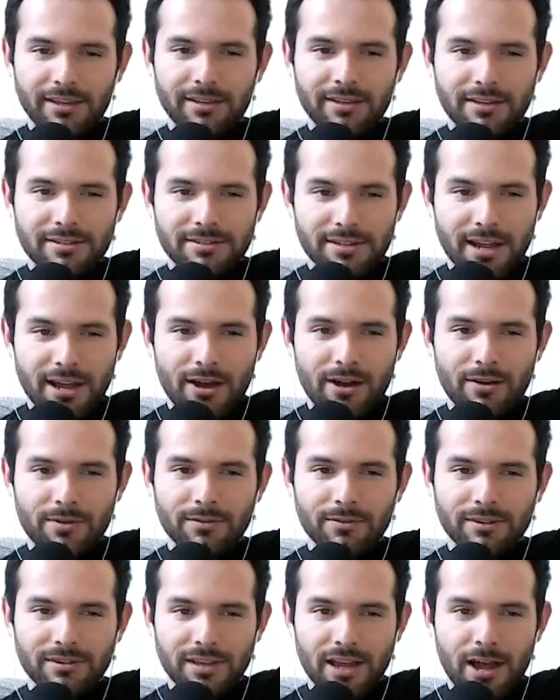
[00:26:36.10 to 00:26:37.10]
is now
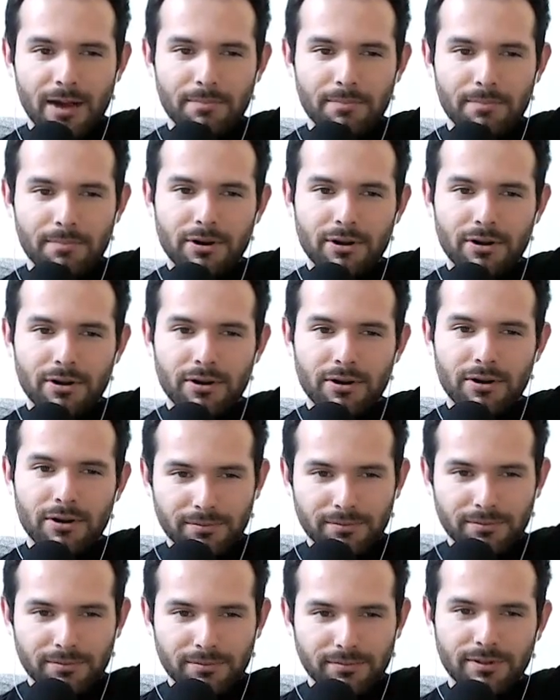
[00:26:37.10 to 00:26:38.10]
the top pro
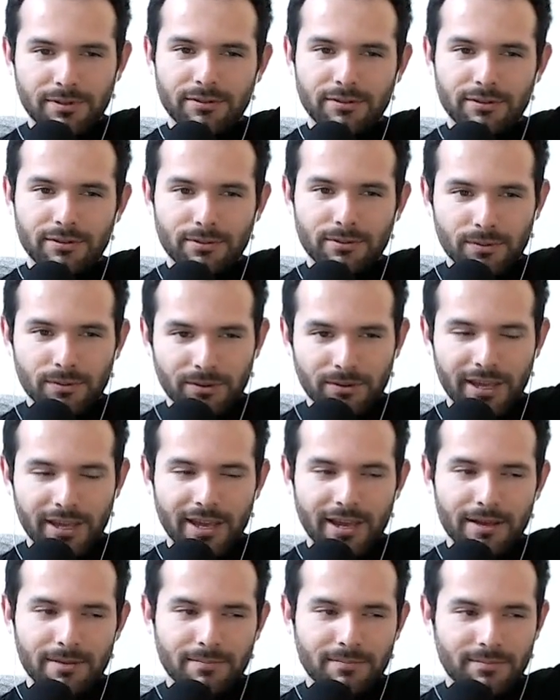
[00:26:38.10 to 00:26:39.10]
under the real
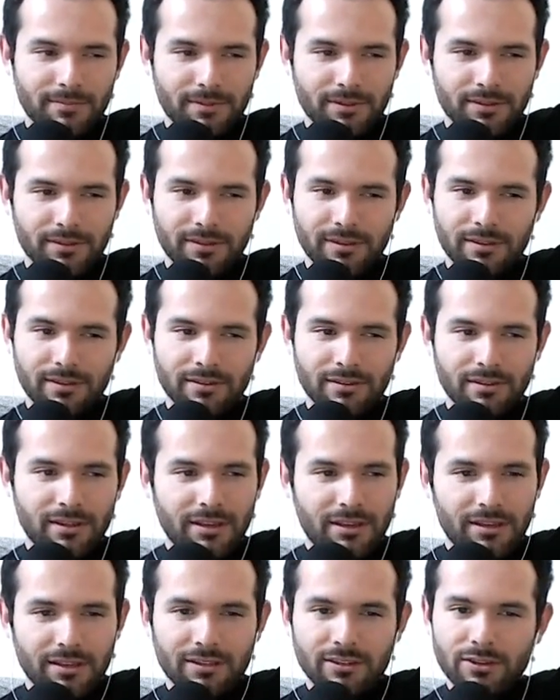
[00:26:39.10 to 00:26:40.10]
camp.
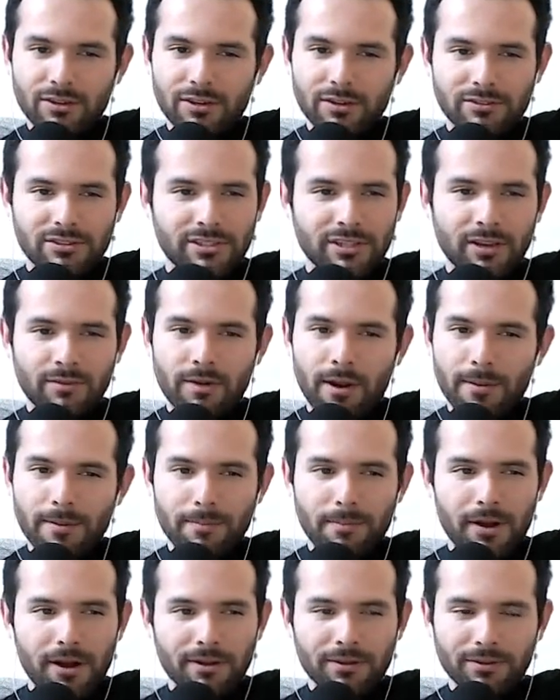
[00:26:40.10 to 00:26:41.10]

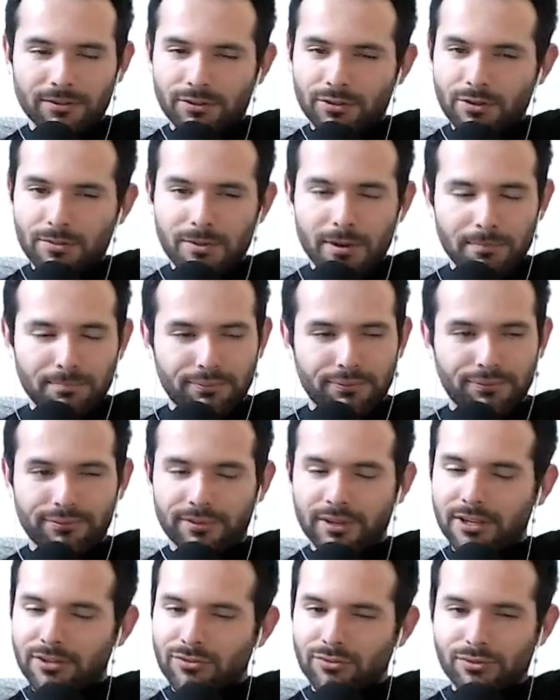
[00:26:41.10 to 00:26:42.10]
Brockle too, but
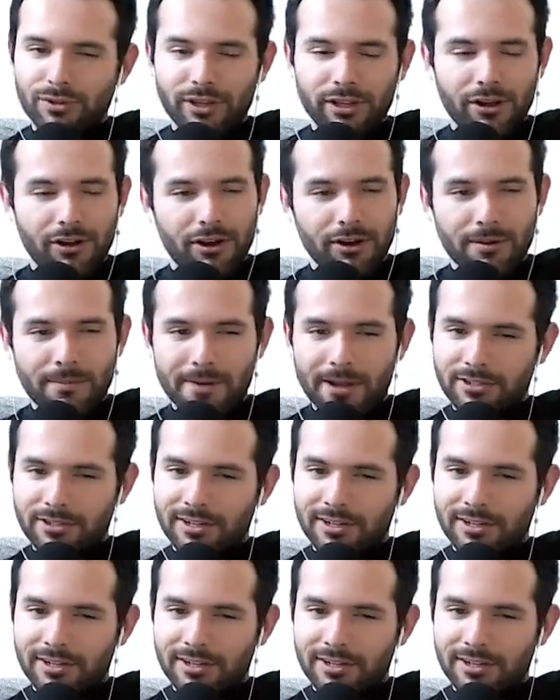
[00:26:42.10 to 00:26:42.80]
it's really hard to mention.